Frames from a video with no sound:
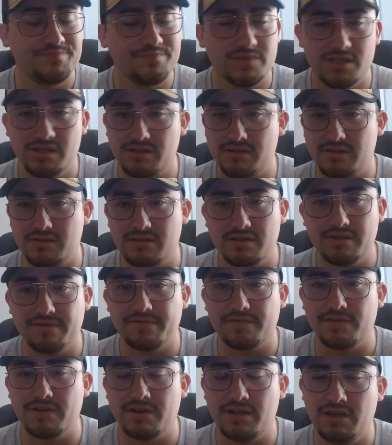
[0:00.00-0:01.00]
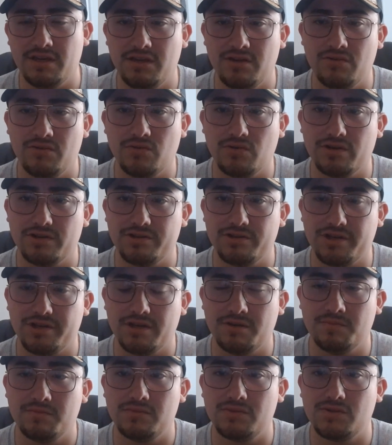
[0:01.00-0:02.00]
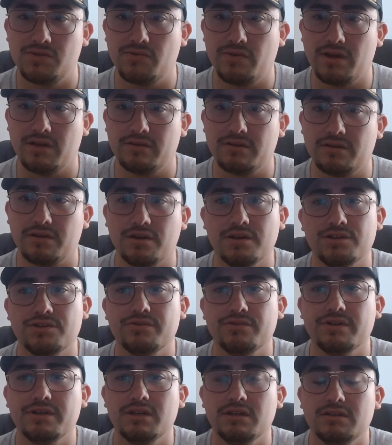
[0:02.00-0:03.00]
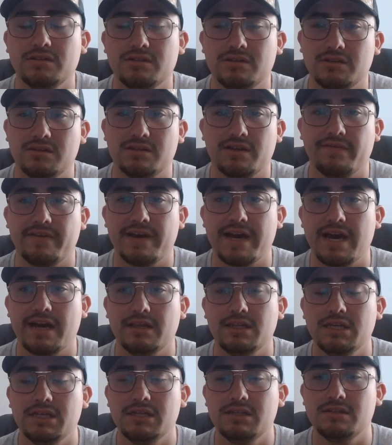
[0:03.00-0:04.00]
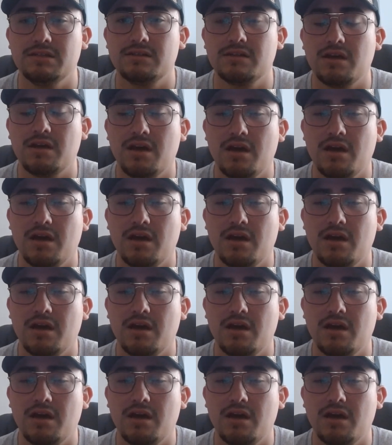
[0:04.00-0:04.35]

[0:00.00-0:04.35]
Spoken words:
just different indoor gyms throughout the country since I've had these.